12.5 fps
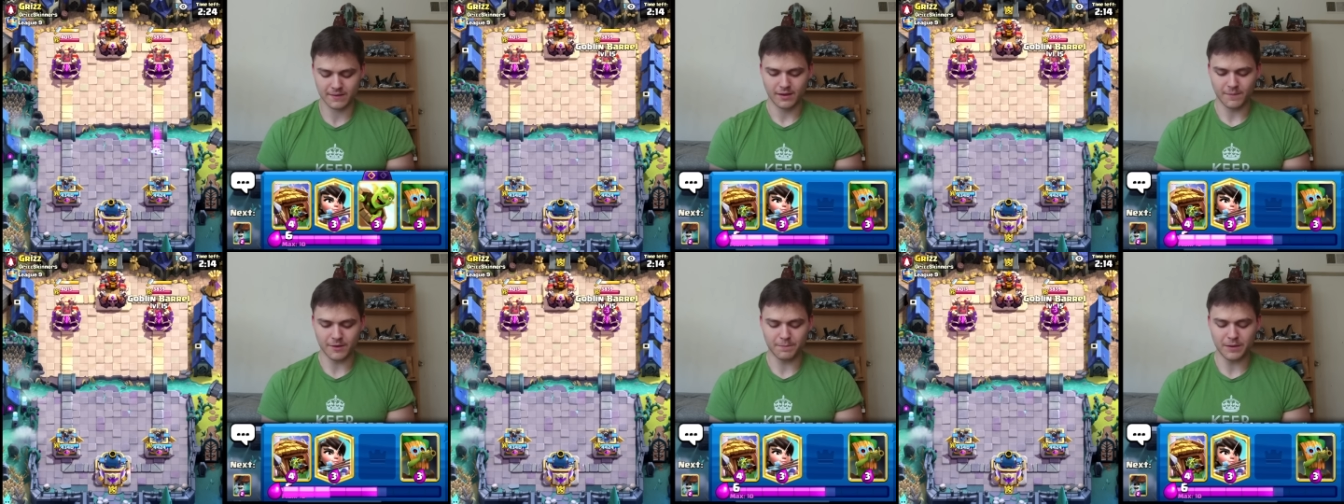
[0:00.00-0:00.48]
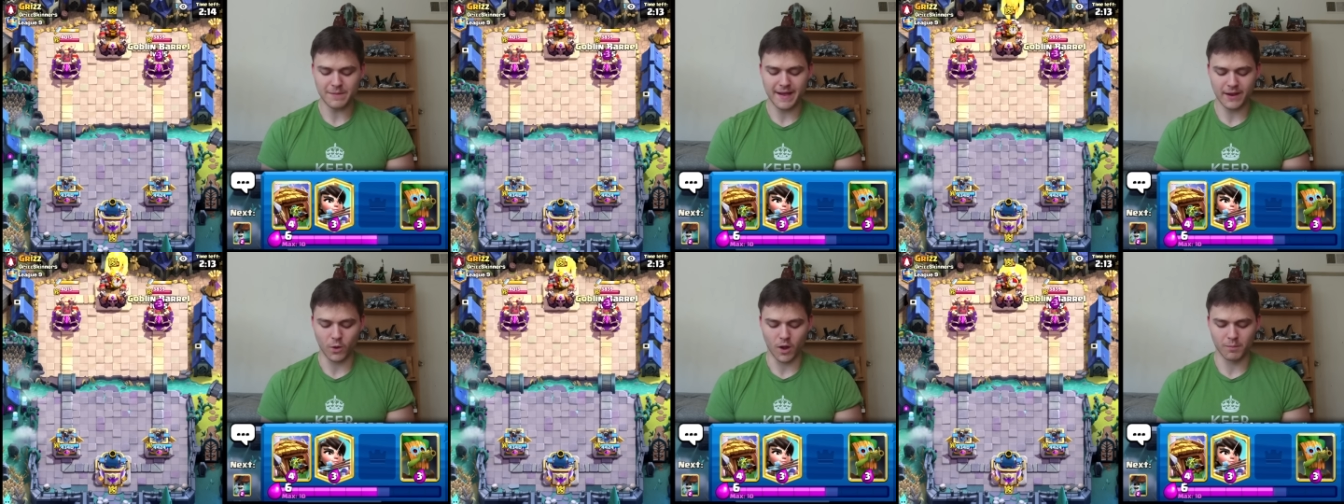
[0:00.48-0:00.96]
I'm going to play
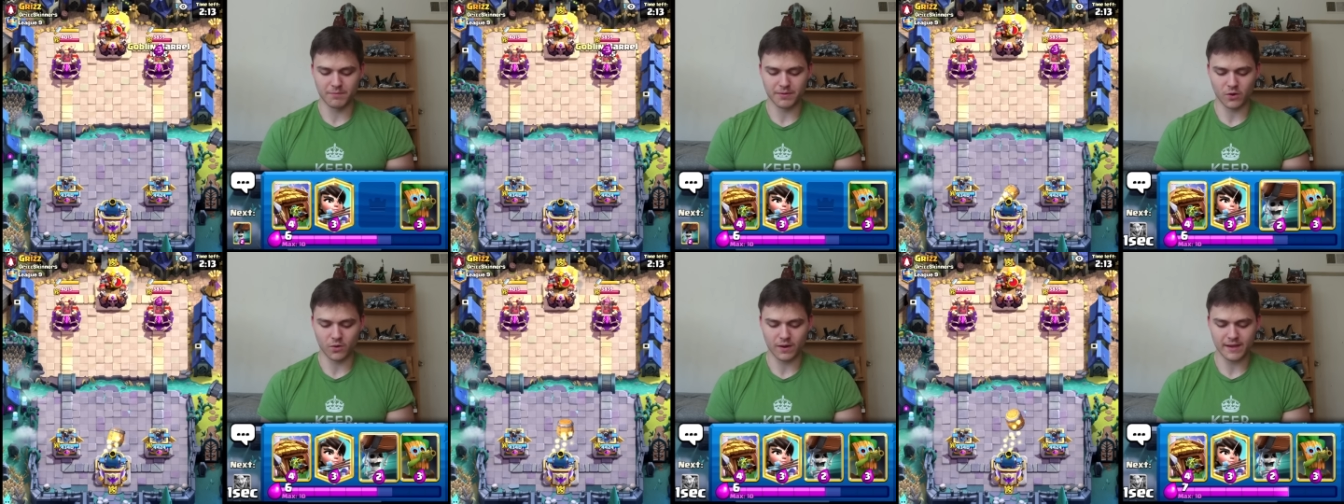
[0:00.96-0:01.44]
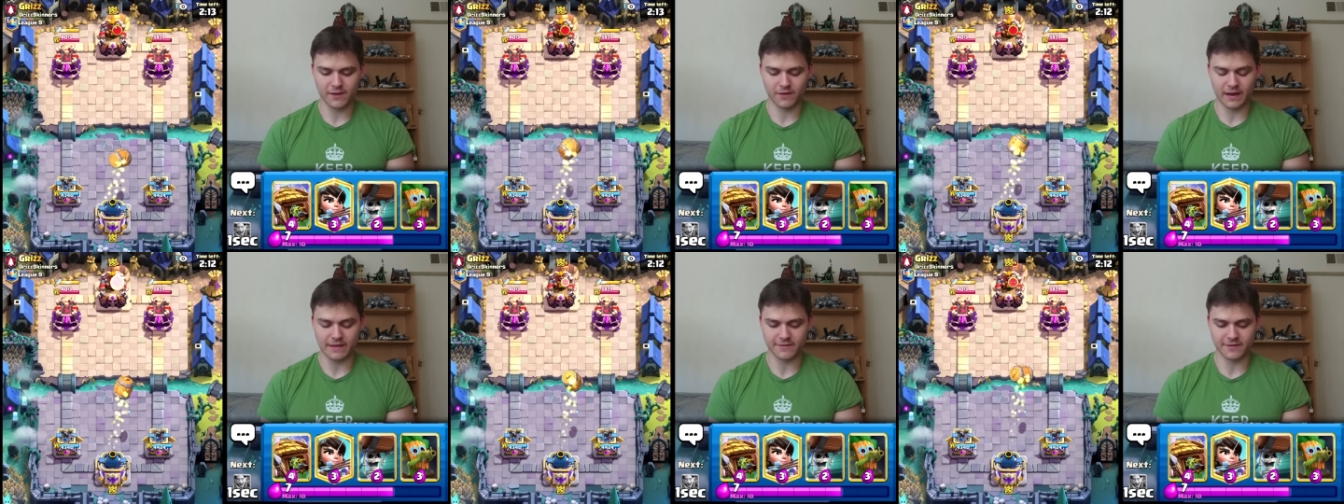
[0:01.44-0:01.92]
my Goblin Barrel right here
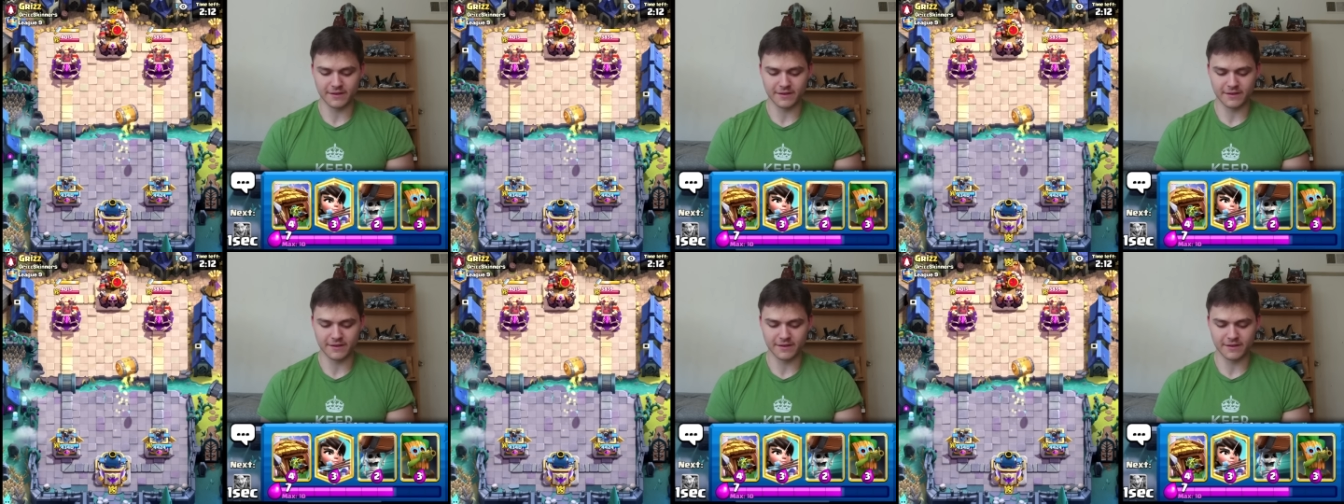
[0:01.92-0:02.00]
against